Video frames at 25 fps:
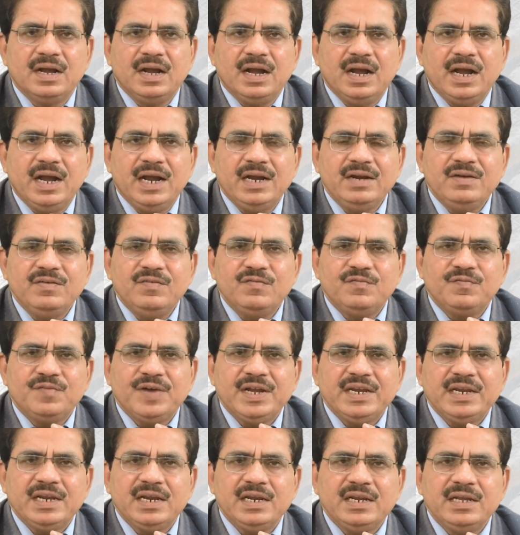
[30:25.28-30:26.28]
And
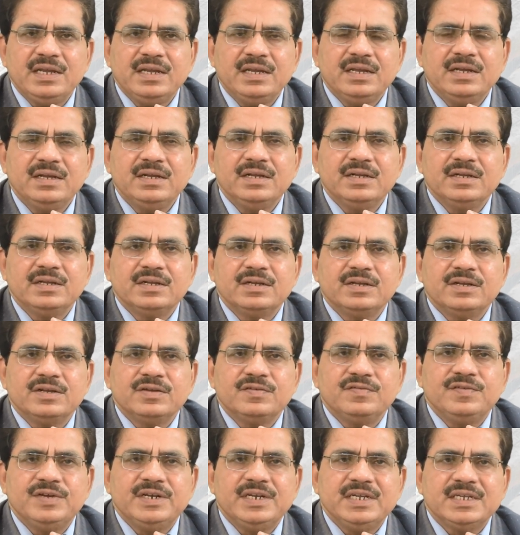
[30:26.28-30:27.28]
finally,
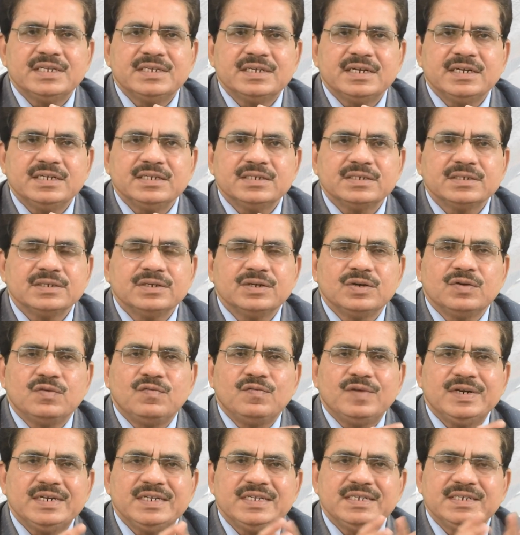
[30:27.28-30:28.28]
we discussed
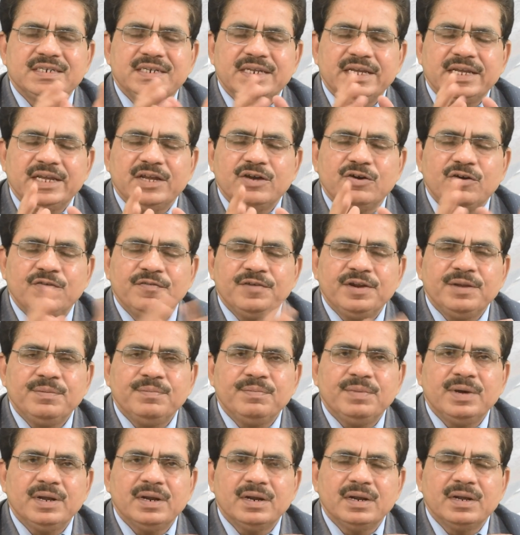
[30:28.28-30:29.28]
what is decay of
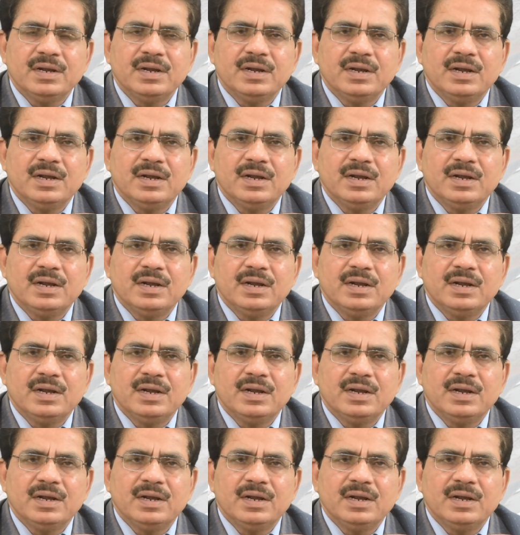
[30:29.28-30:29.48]
timber